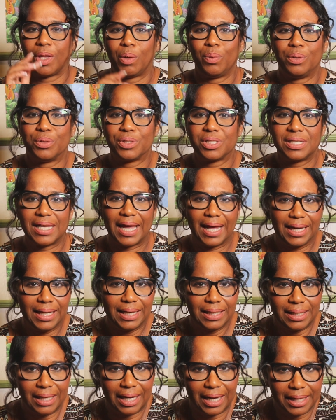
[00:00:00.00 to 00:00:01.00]
we were standing
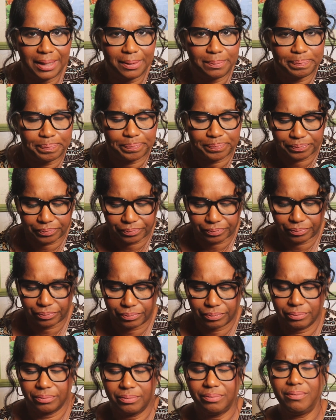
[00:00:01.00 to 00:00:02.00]
in line.
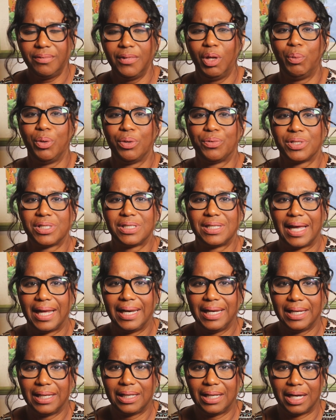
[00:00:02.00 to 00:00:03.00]
We were
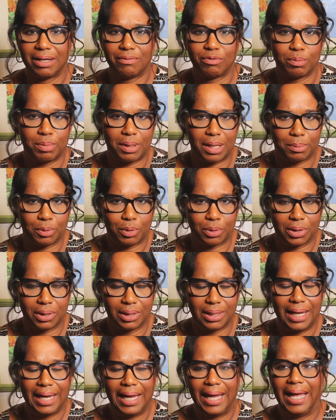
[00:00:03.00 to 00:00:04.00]
standing in line for popcorn.
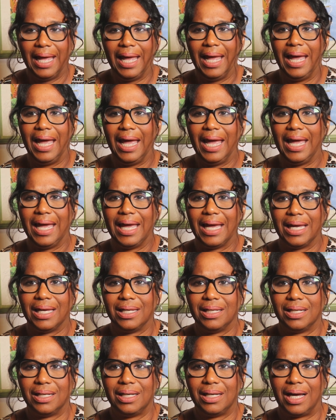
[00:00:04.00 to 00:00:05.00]

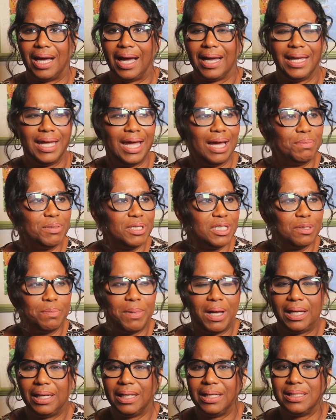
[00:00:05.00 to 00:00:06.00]
And I kept
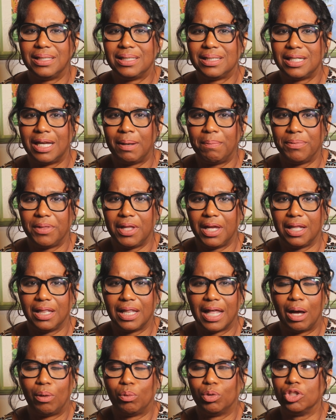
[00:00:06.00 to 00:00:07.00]
smelling something
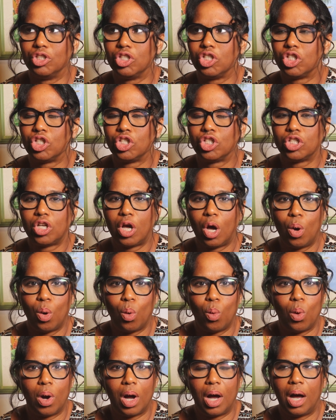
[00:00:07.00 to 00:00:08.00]
that was
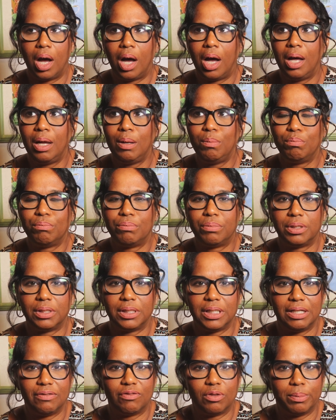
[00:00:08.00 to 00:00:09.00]
so
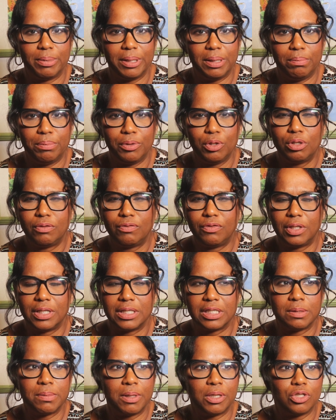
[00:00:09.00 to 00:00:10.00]
unbelievably beautiful.
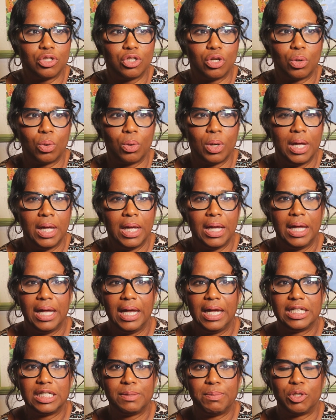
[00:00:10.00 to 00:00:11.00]
It smelled so
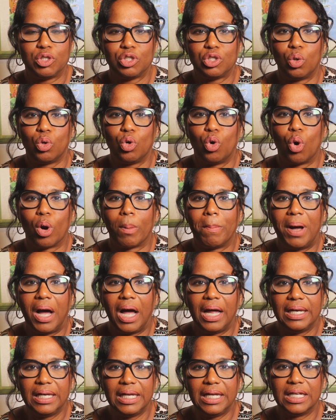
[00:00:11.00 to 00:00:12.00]

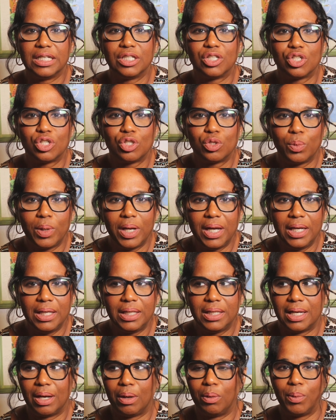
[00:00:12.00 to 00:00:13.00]
gourmandy and sweet.
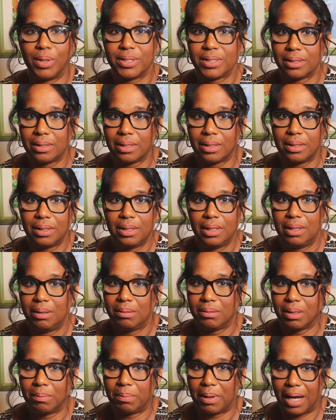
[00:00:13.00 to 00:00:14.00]
Now, it wasn't
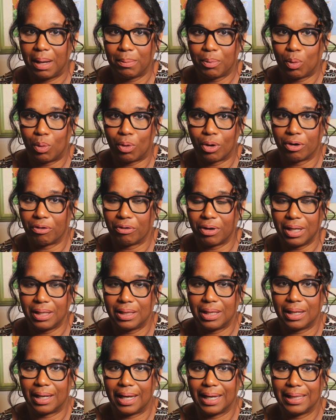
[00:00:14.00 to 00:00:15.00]
the popcorn or
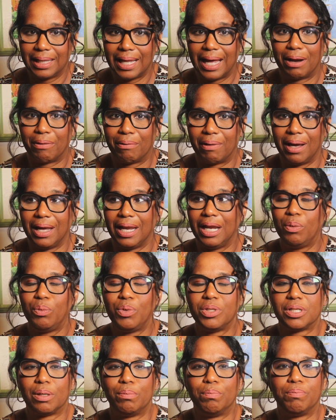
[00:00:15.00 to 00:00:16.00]
anything like that, right? It
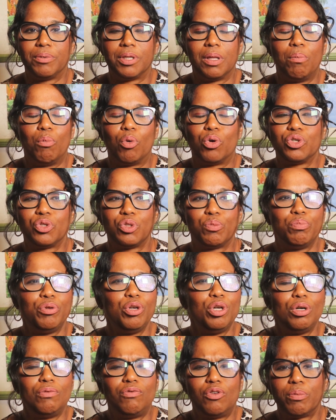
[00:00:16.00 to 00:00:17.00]
was the most
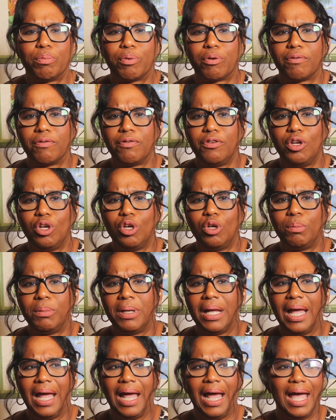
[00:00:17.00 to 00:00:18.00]
beautiful
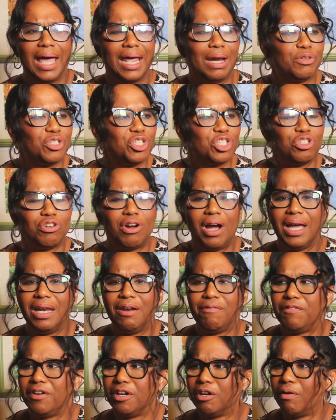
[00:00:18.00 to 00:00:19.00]
perfume, and I was trying
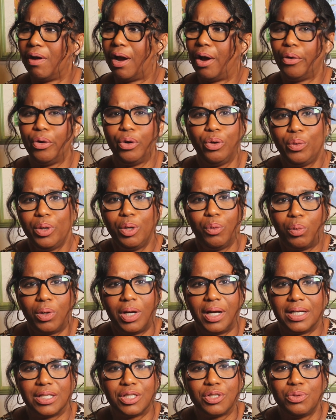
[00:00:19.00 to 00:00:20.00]
to figure out who it
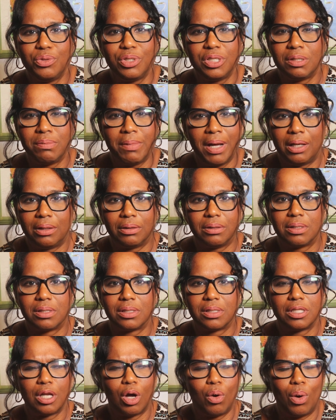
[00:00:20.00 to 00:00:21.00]
was, who smelled
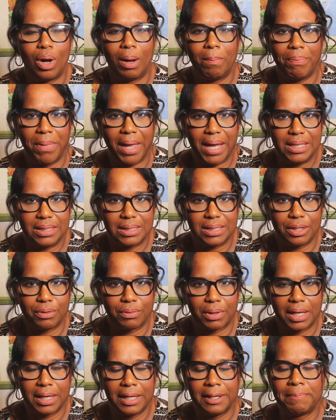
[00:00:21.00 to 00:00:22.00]
so amazing,
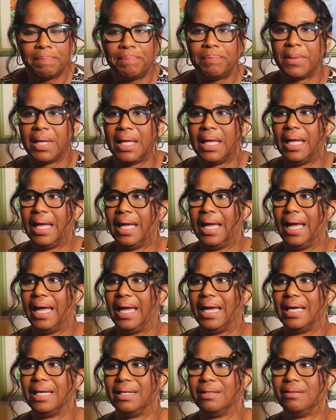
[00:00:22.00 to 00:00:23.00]
right?
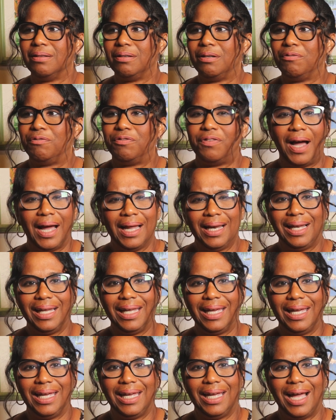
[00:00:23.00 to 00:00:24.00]
And
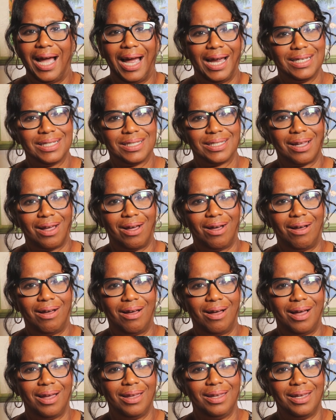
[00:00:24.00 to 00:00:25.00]
finally, I
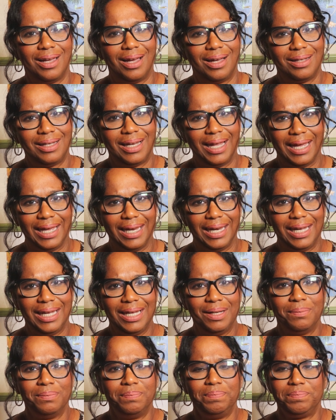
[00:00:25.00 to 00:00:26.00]
saw a young
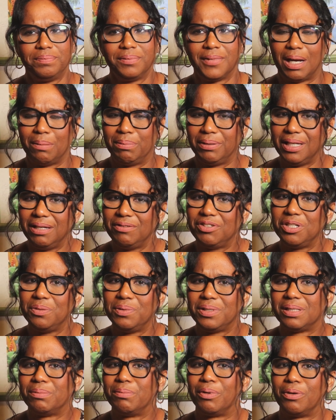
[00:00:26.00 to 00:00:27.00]
lady, I believe she
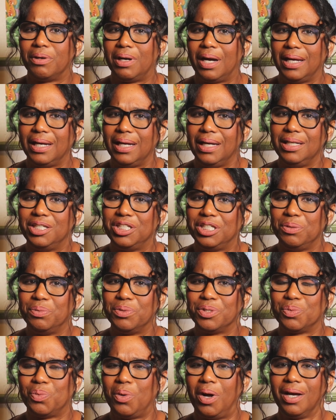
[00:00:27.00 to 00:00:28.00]
was Emirati. She
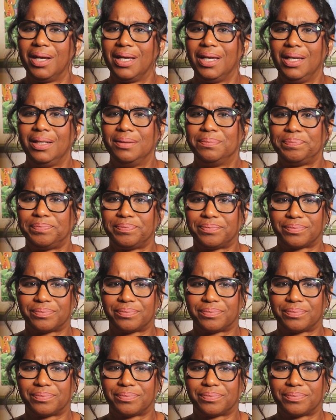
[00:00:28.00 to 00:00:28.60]
was walking